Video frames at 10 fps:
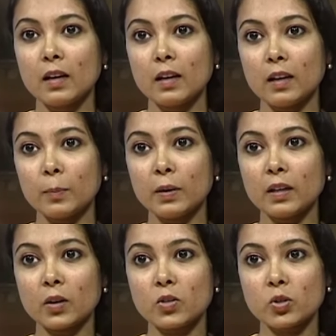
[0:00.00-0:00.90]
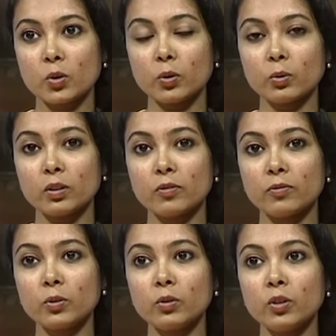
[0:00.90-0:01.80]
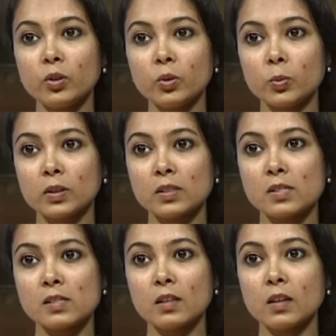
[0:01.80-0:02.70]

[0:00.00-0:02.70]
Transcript: Let me now show you a few new words